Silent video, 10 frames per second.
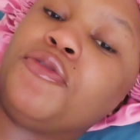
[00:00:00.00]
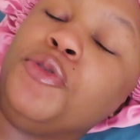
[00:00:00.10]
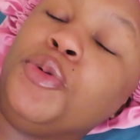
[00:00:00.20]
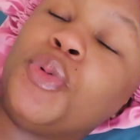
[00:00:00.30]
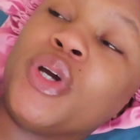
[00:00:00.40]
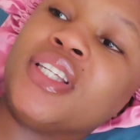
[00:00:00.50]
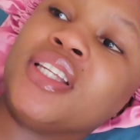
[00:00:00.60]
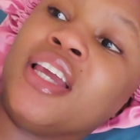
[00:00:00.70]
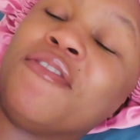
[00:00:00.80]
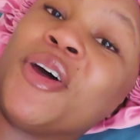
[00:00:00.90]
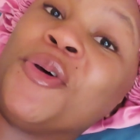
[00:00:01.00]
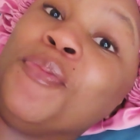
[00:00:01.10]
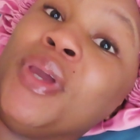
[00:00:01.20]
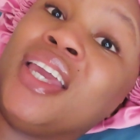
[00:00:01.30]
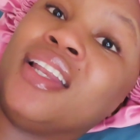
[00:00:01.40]
food poisoning if I
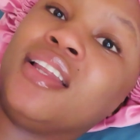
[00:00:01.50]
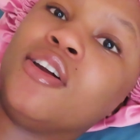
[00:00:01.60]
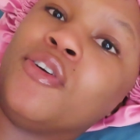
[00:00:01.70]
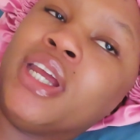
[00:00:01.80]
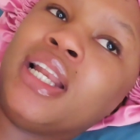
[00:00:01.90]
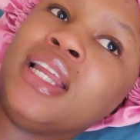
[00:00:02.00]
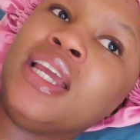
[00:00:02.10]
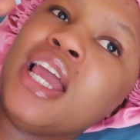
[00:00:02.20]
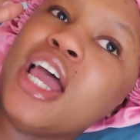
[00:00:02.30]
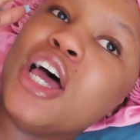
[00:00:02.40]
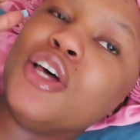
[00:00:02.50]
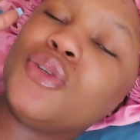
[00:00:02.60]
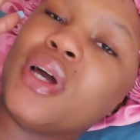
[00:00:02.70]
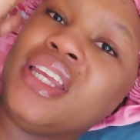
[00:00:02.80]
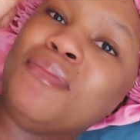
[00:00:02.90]
don't make it correctly.
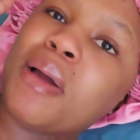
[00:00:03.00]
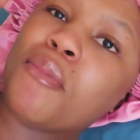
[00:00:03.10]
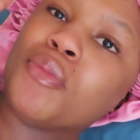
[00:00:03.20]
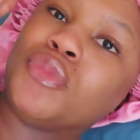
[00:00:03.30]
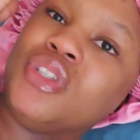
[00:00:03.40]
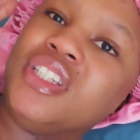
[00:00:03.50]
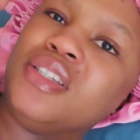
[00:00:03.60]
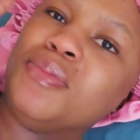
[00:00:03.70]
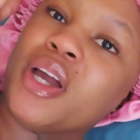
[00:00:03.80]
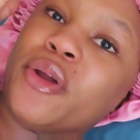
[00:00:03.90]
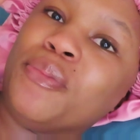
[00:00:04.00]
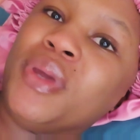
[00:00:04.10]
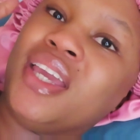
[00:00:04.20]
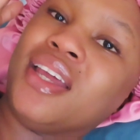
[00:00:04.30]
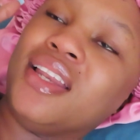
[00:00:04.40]
So I need my mom to teach me how to
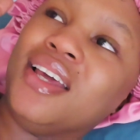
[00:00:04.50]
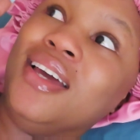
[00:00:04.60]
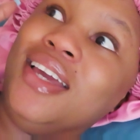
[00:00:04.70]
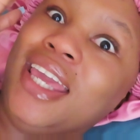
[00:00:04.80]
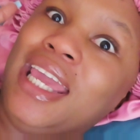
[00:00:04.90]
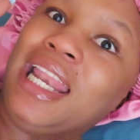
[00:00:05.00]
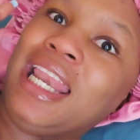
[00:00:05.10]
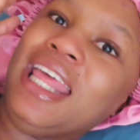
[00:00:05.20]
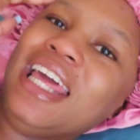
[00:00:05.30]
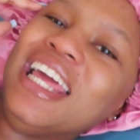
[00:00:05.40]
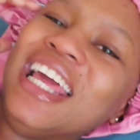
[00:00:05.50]
make it again.